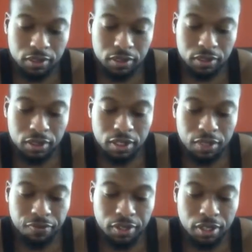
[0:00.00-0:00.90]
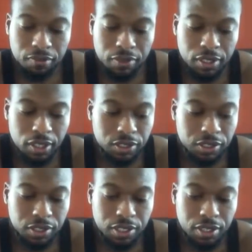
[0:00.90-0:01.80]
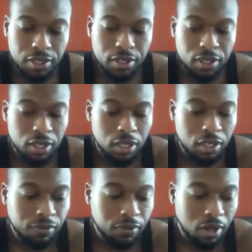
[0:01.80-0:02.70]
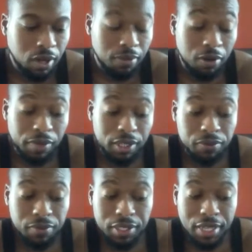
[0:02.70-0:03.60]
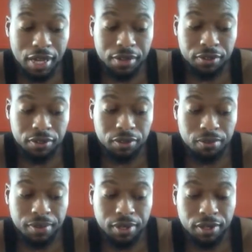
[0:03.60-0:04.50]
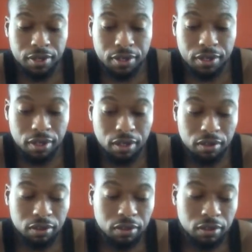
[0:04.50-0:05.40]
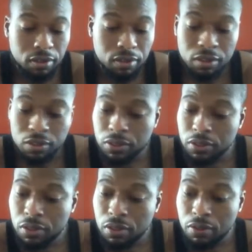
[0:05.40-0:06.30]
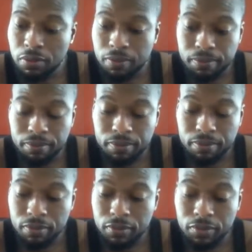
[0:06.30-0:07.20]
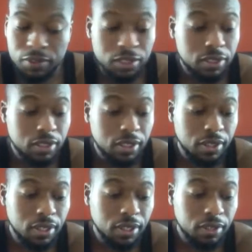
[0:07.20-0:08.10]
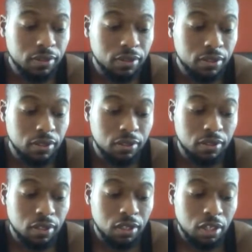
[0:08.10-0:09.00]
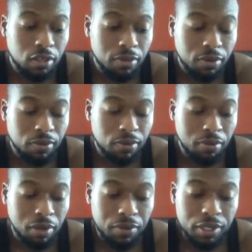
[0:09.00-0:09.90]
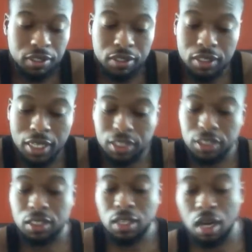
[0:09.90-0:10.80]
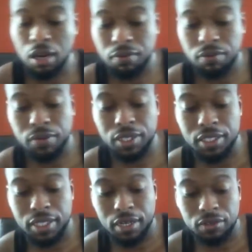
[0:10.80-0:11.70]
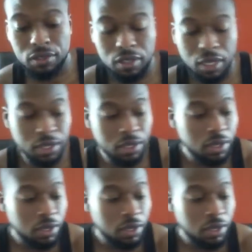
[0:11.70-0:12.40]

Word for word: significant reduction there. Of uh, my waist went down a little bit, um, so which is a good thing. So my my waist is actually uh went down to like